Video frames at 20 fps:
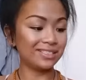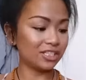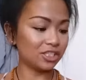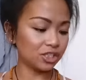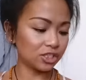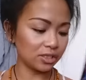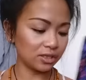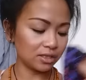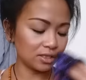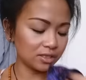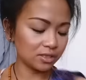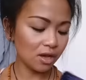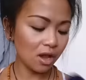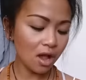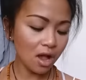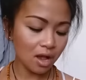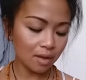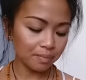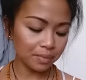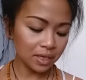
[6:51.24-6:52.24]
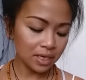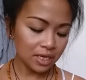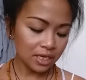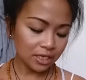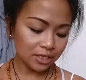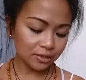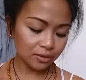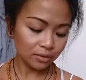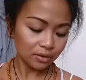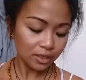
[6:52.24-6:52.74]
cinch at the top.
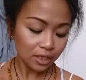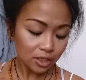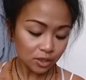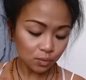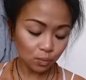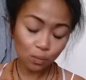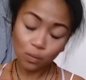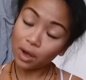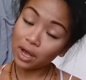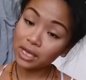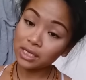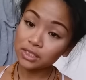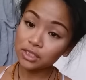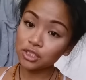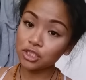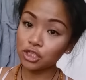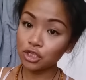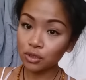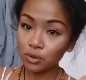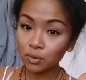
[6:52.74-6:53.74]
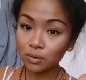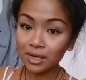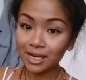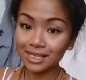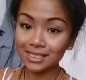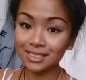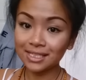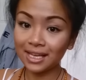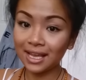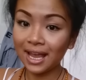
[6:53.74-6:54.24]
So this was
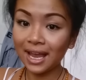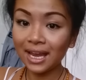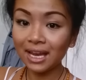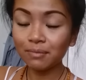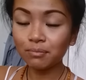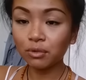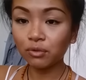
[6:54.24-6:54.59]
$2.98,